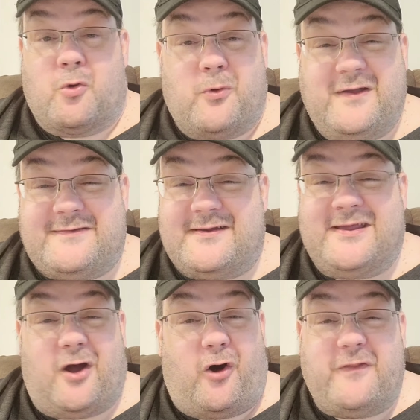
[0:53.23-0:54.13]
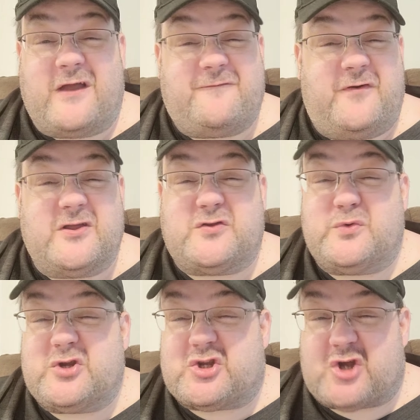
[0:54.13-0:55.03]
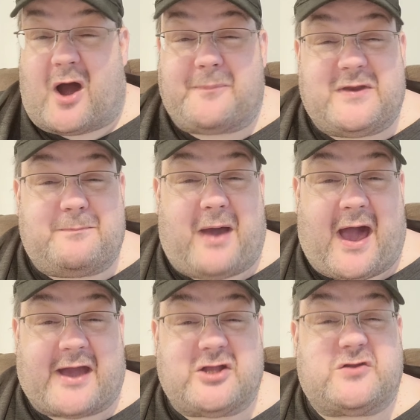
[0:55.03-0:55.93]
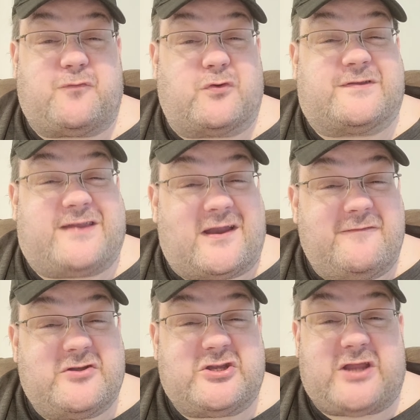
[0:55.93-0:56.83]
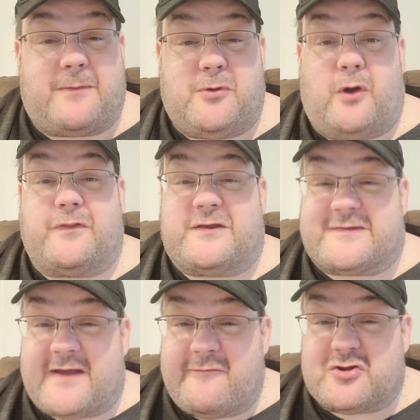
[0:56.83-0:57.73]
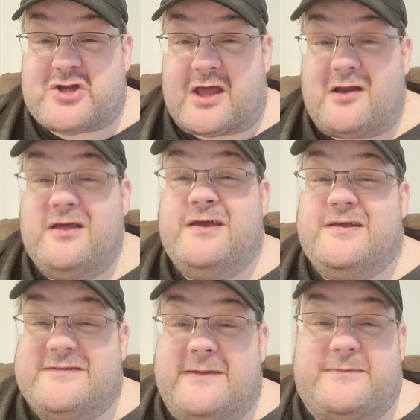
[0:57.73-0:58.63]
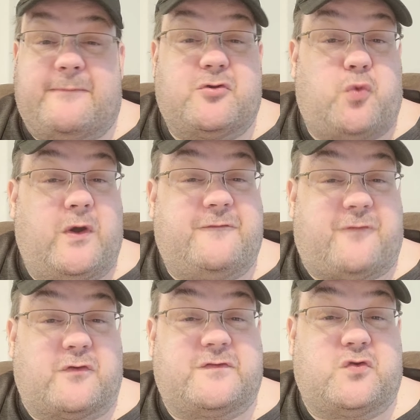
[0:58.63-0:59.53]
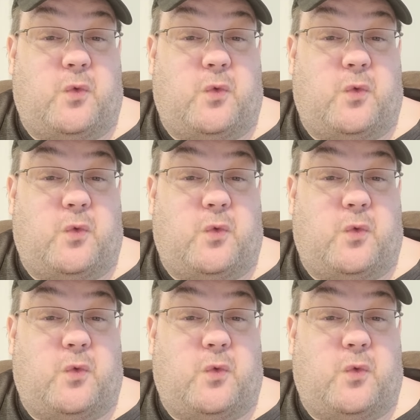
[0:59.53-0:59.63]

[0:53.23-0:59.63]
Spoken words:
Recently, all that footage was chopped and packaged for its television debut on the Discovery Channel September 21st and